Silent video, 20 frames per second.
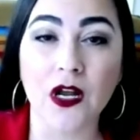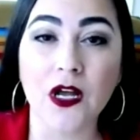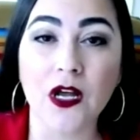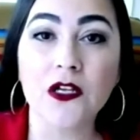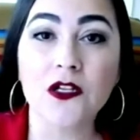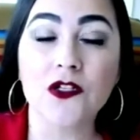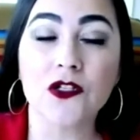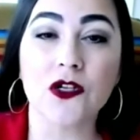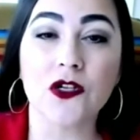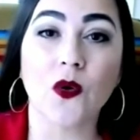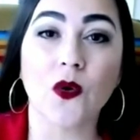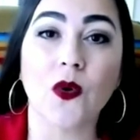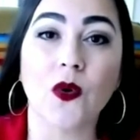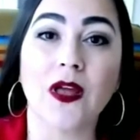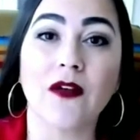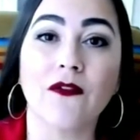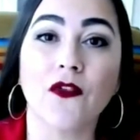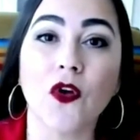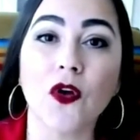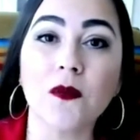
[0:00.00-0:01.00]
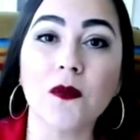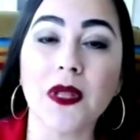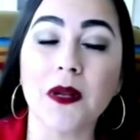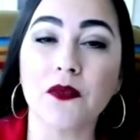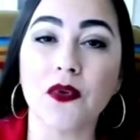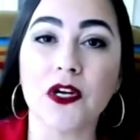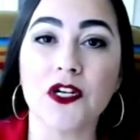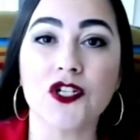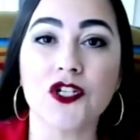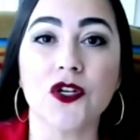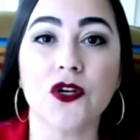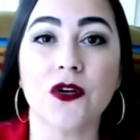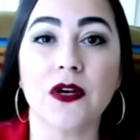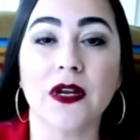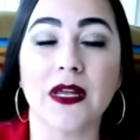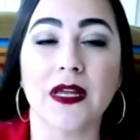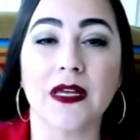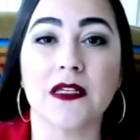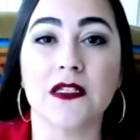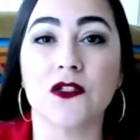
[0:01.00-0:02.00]
So, if your blood pressure
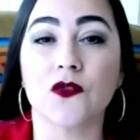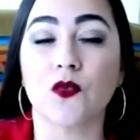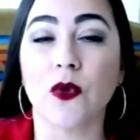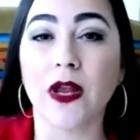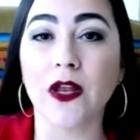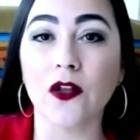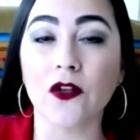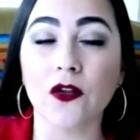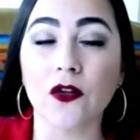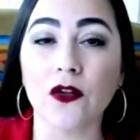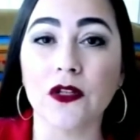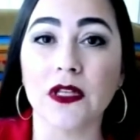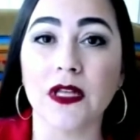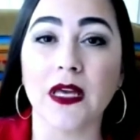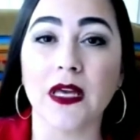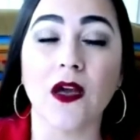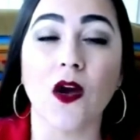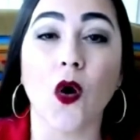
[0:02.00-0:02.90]
is regularly